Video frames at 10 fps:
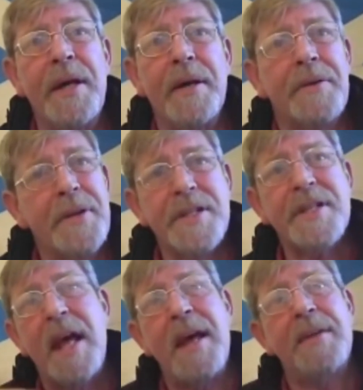down there, the
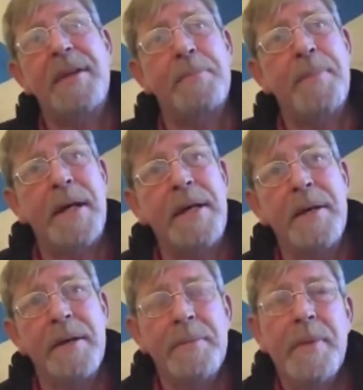set, the pay
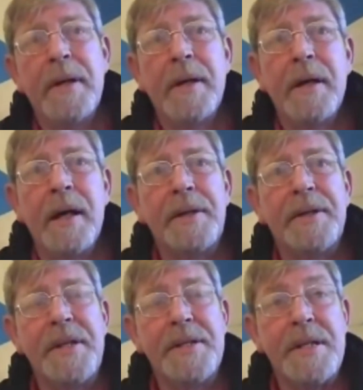
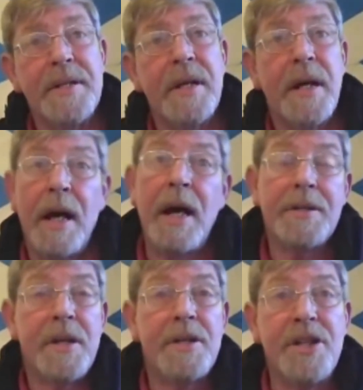increases
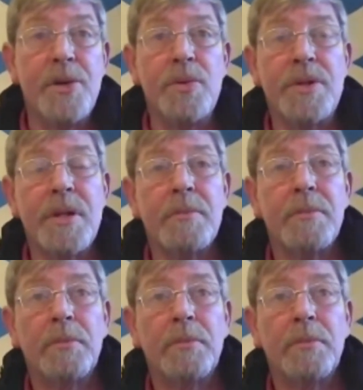as shields.